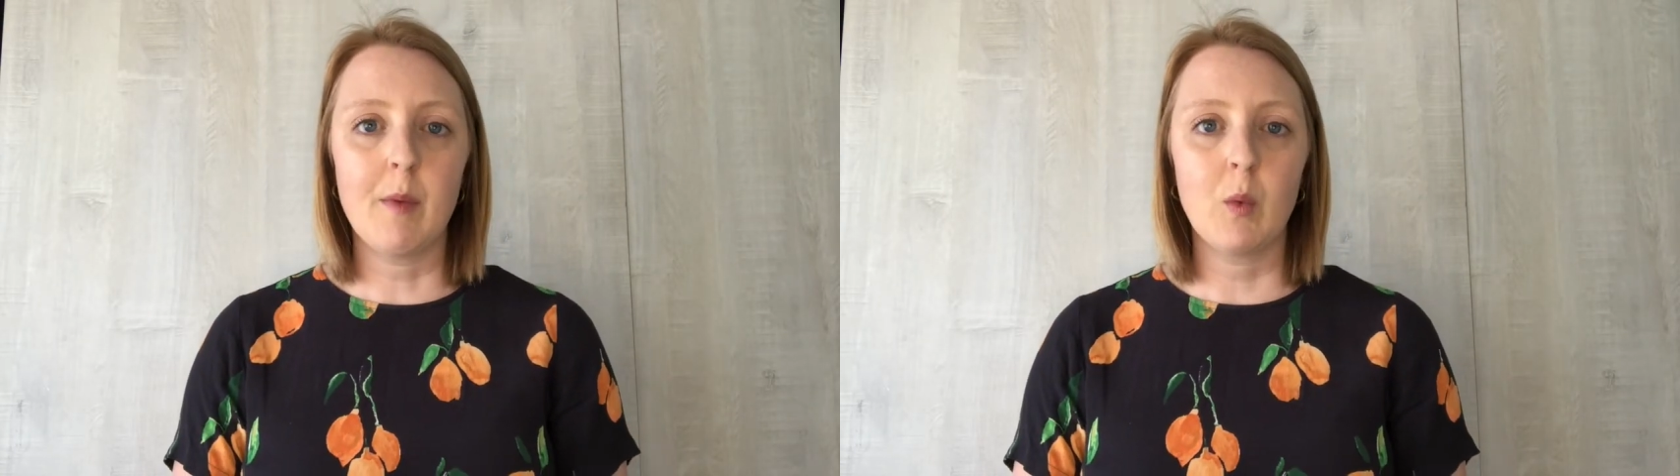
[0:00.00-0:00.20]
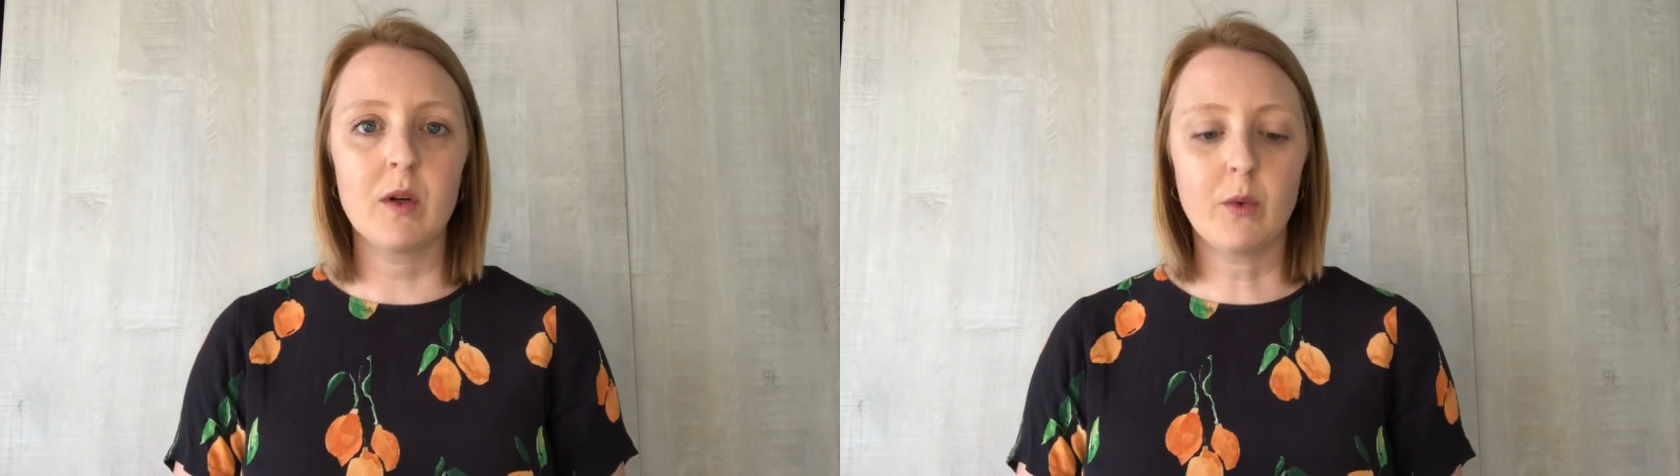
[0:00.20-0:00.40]

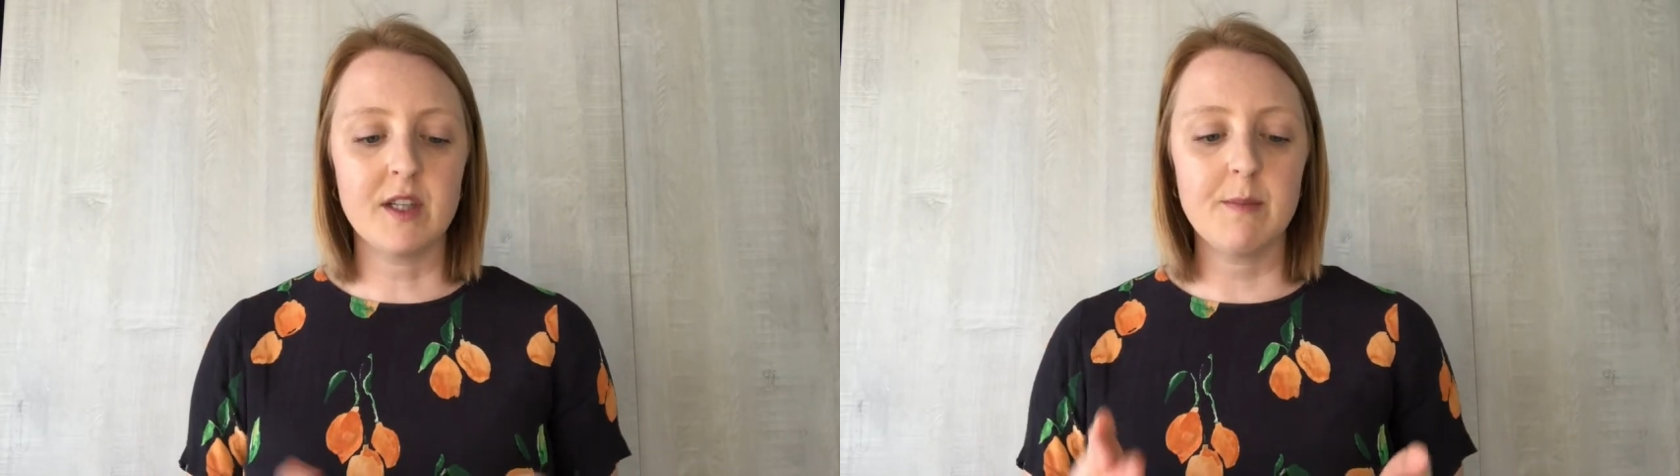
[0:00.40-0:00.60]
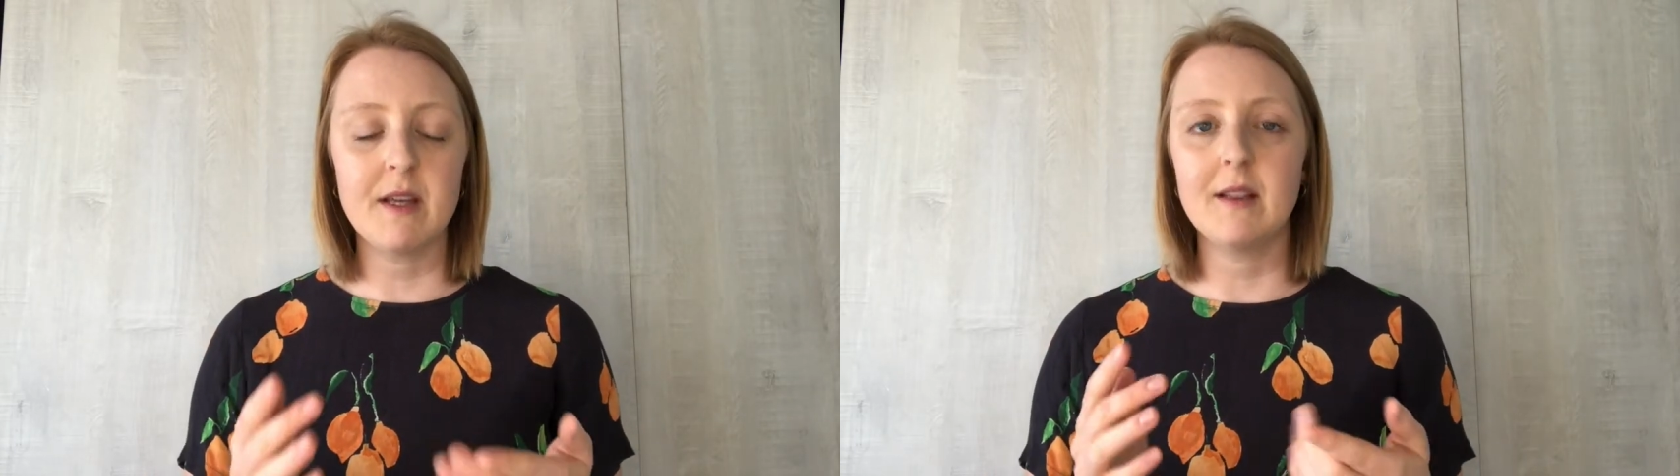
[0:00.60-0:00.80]
We're going
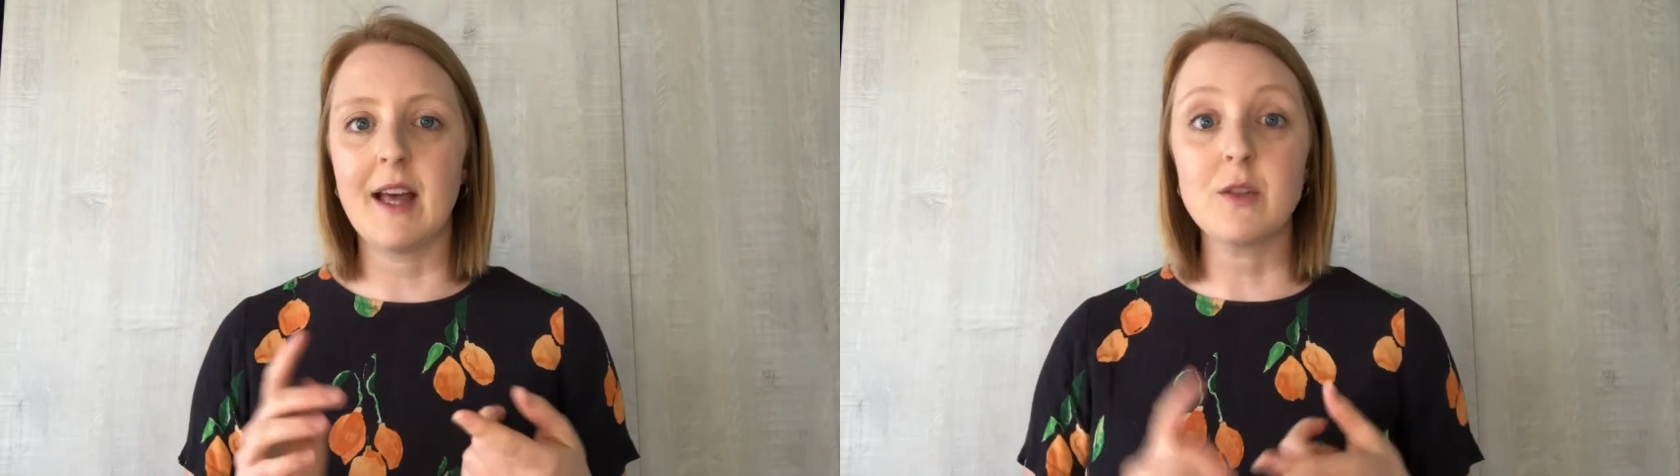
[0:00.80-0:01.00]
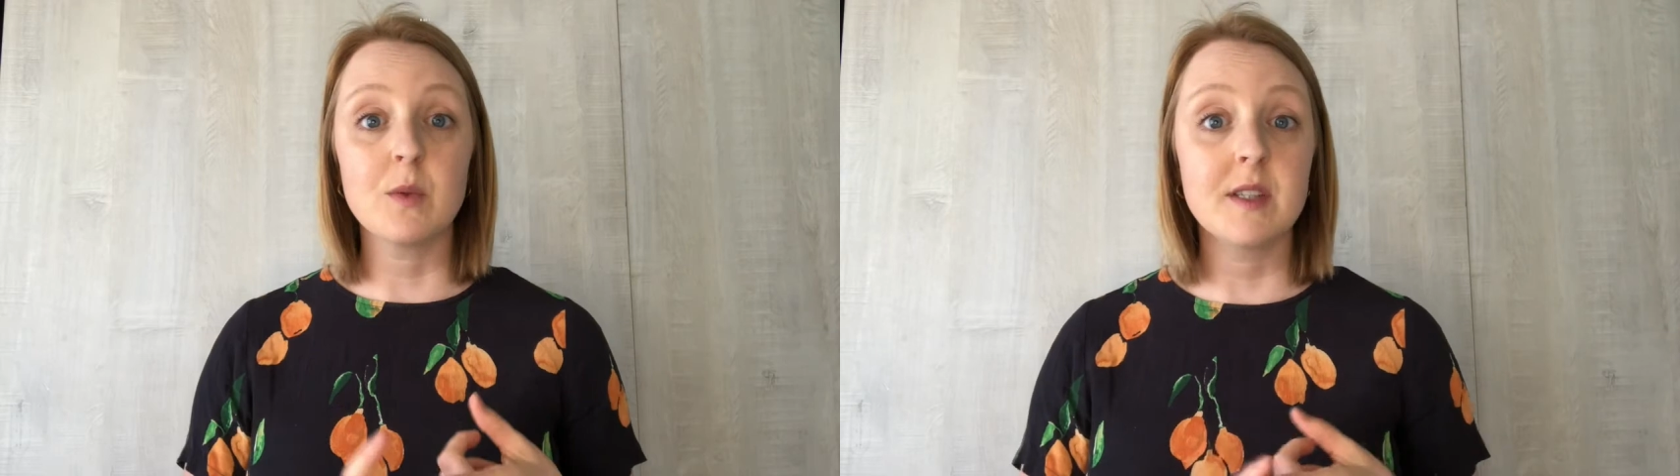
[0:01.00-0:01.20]
to be
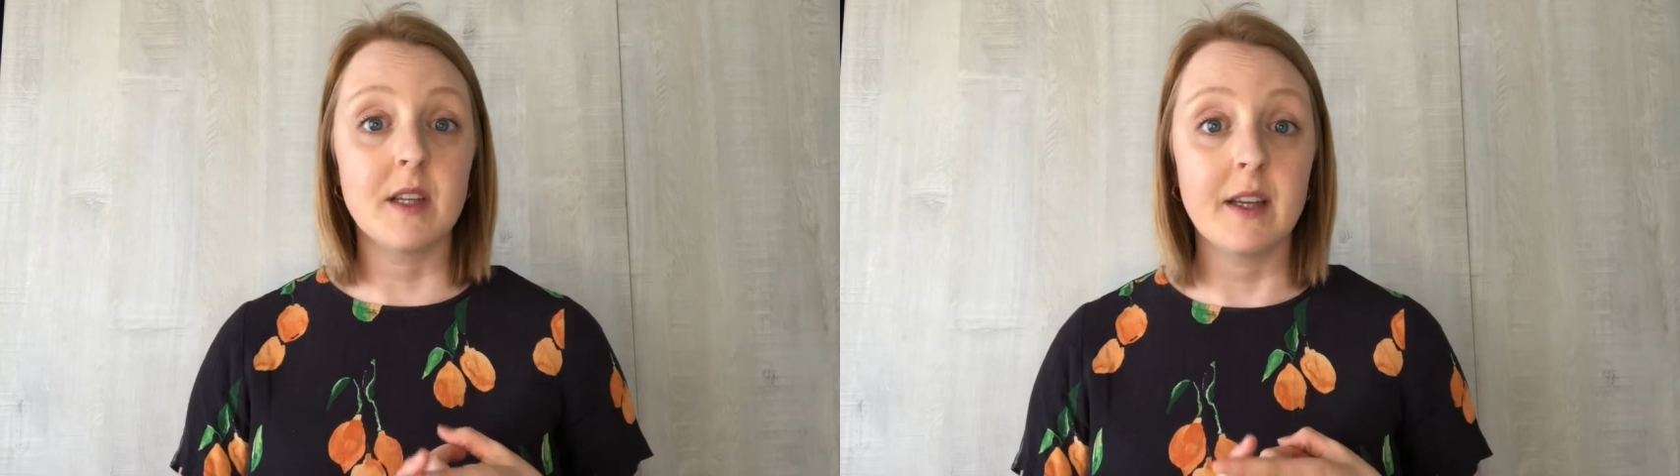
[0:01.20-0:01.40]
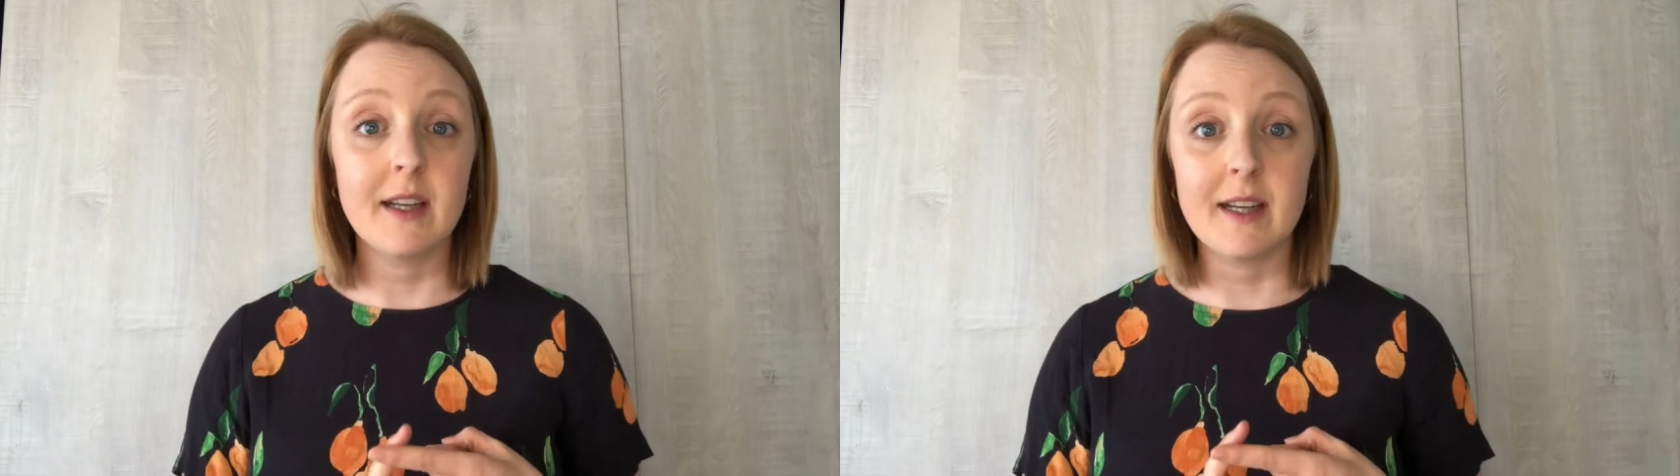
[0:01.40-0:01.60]
less
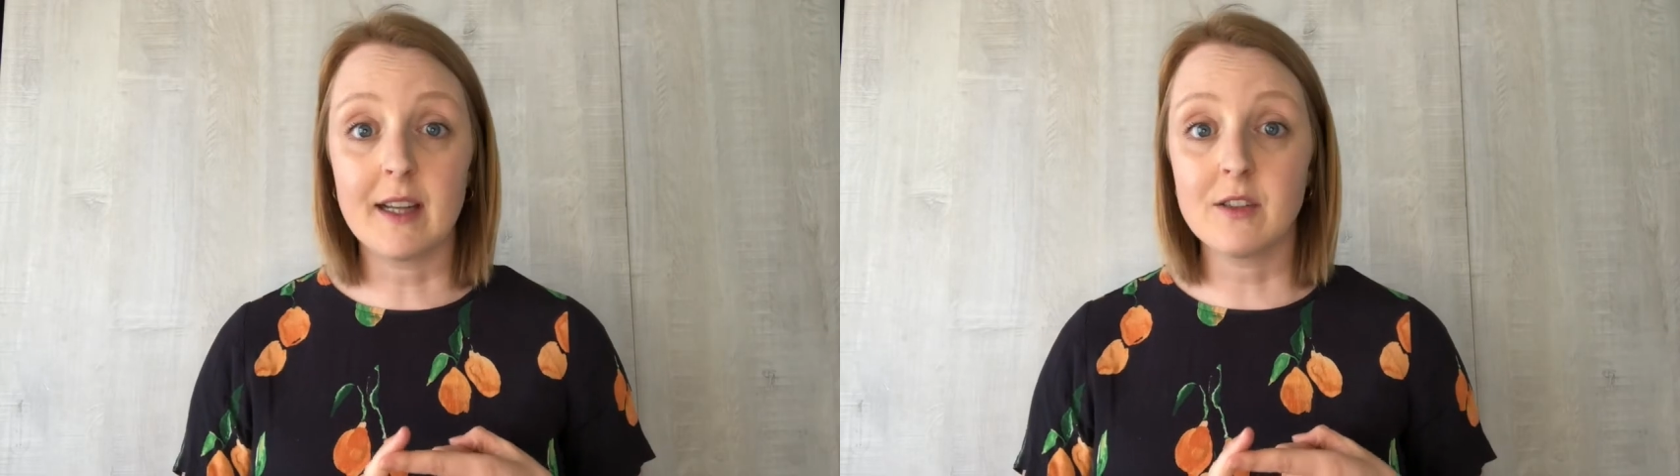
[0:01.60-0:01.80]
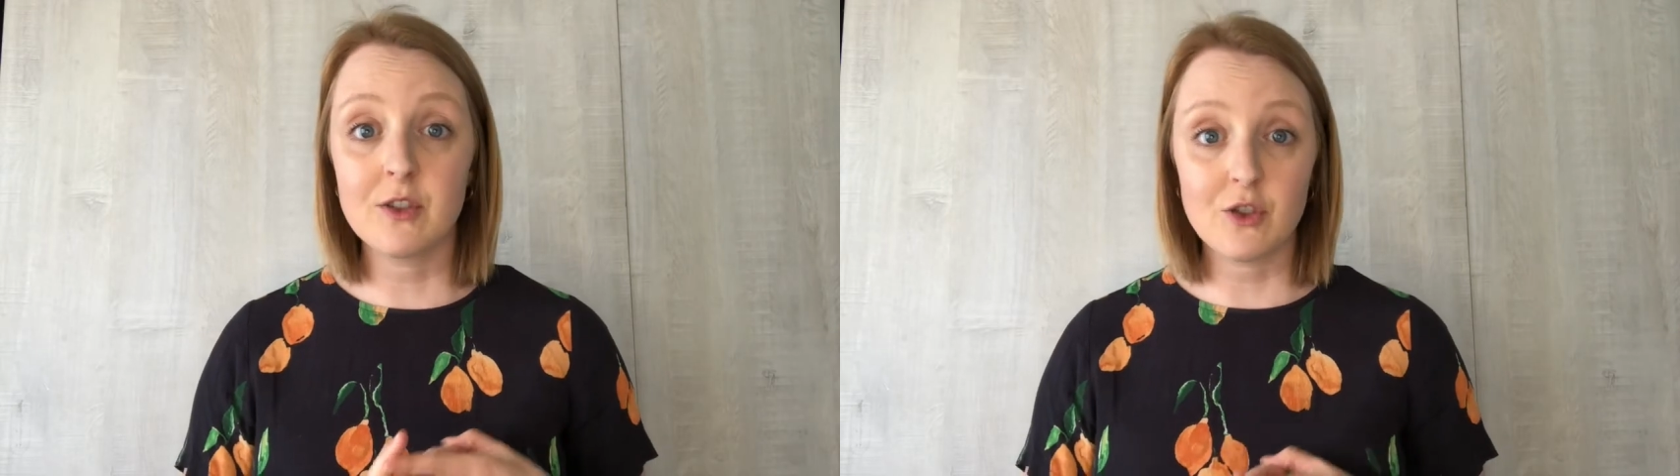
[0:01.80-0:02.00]
resilient
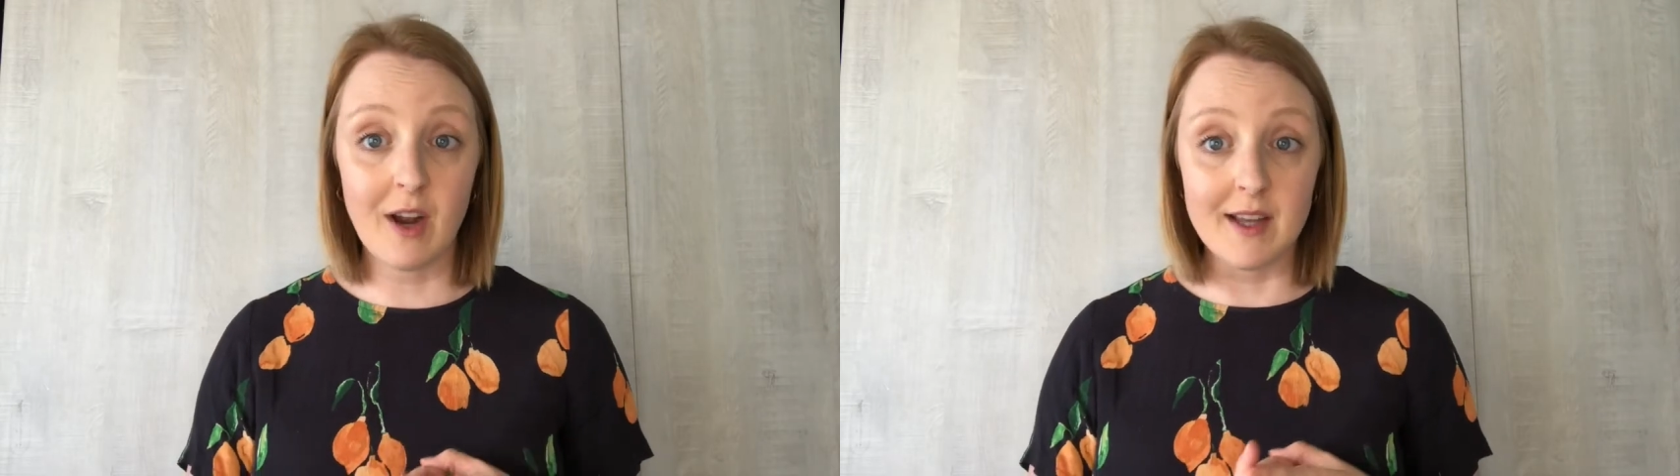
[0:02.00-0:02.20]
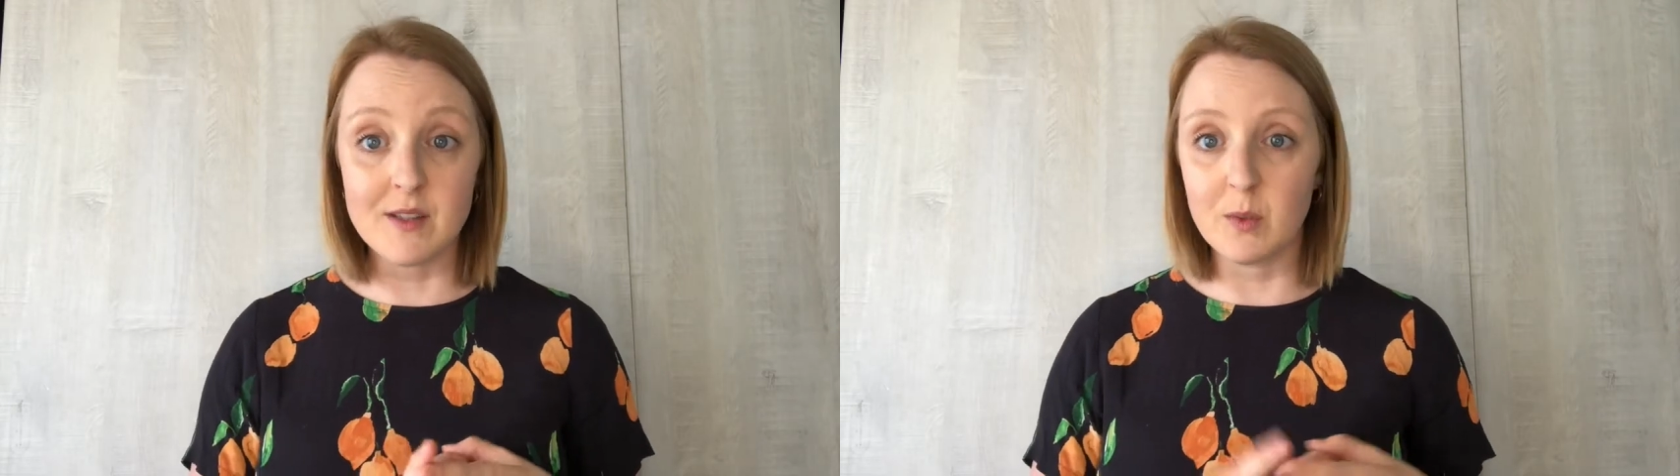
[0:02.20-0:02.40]
against
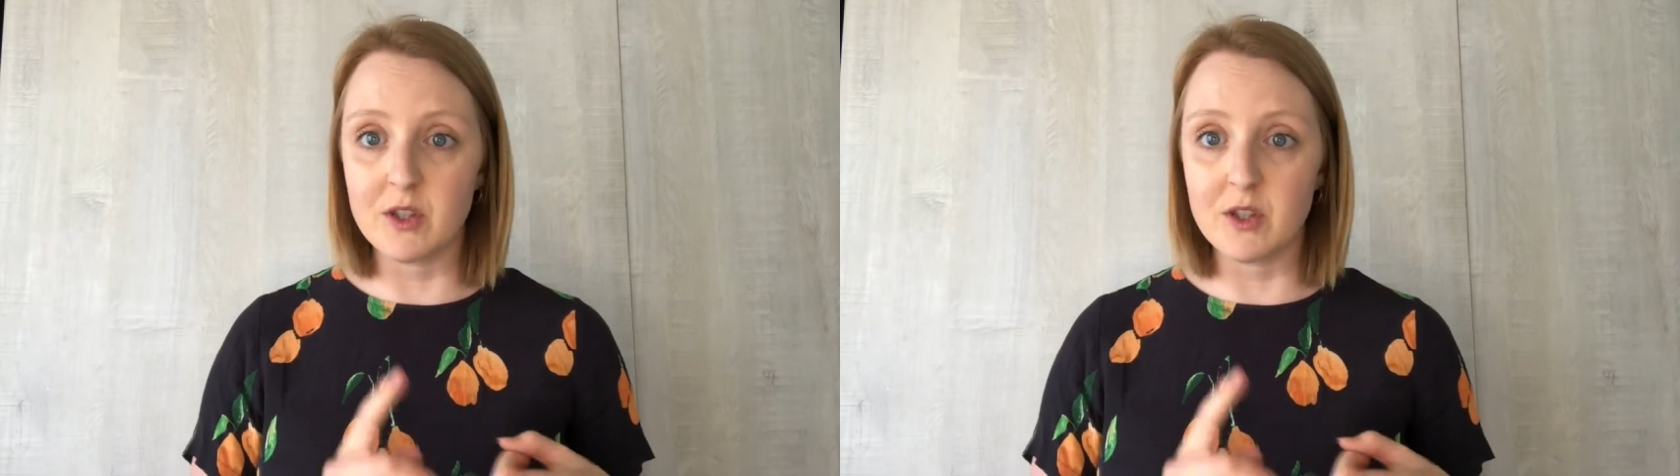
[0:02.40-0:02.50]
stress,